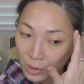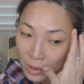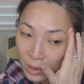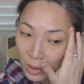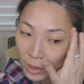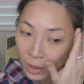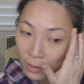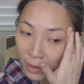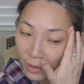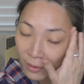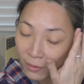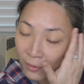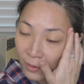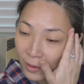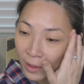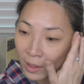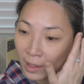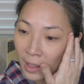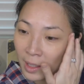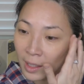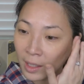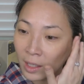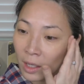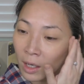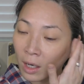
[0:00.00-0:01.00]
You know, I feel
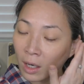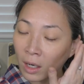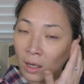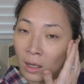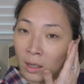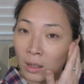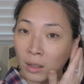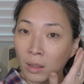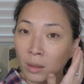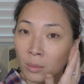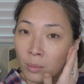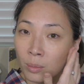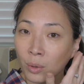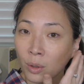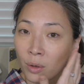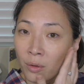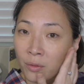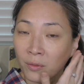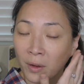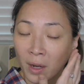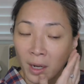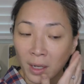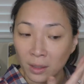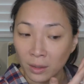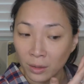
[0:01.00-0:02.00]
like our
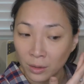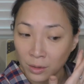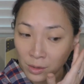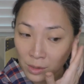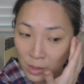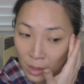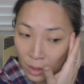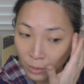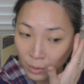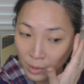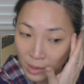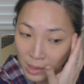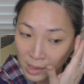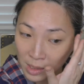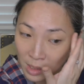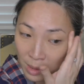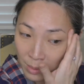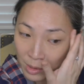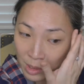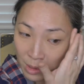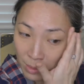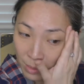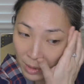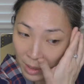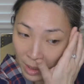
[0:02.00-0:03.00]
profilers always seem
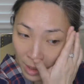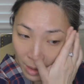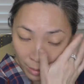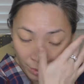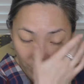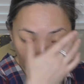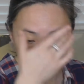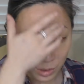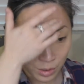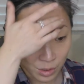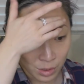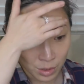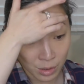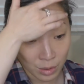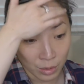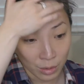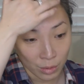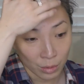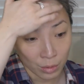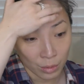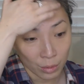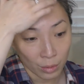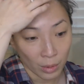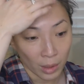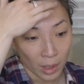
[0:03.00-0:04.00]
to be able
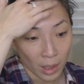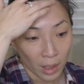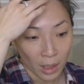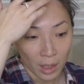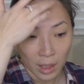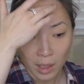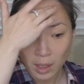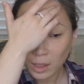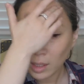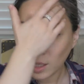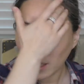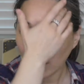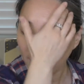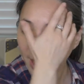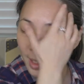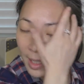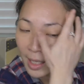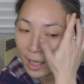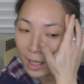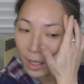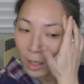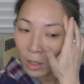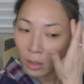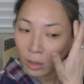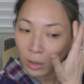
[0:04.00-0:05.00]
to kind of
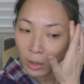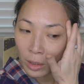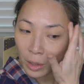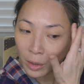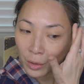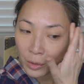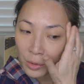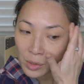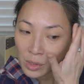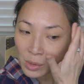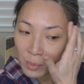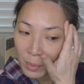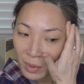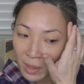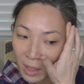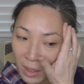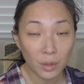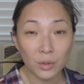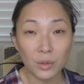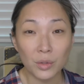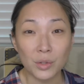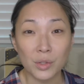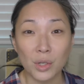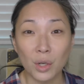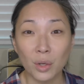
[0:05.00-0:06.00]
get close, but then
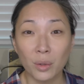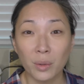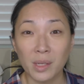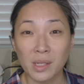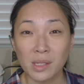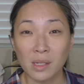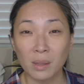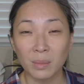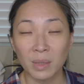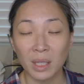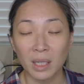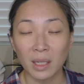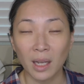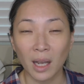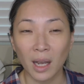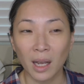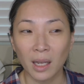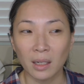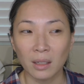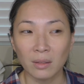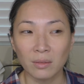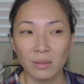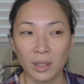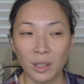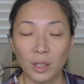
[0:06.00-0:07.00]
there's always something
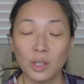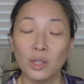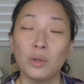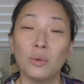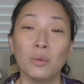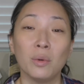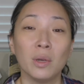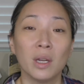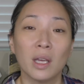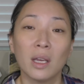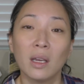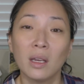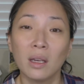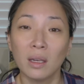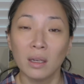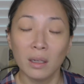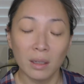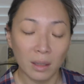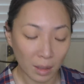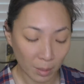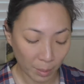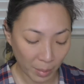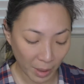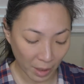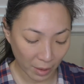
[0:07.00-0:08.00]
kind of like unique
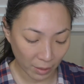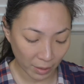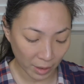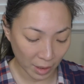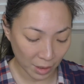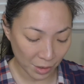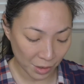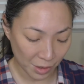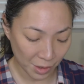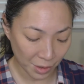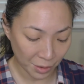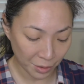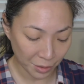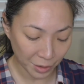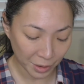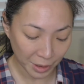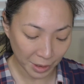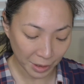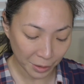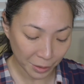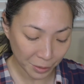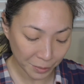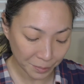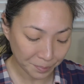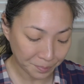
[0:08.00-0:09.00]
about each serial
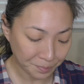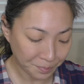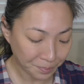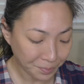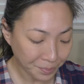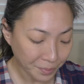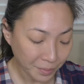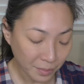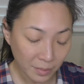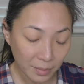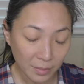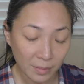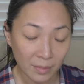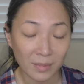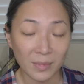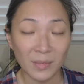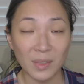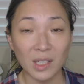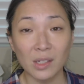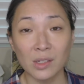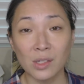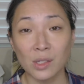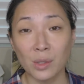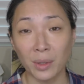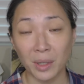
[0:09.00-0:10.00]
killer.
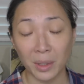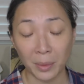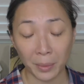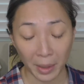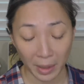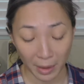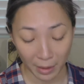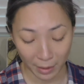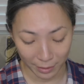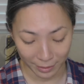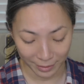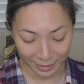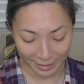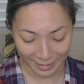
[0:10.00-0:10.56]
So anyway,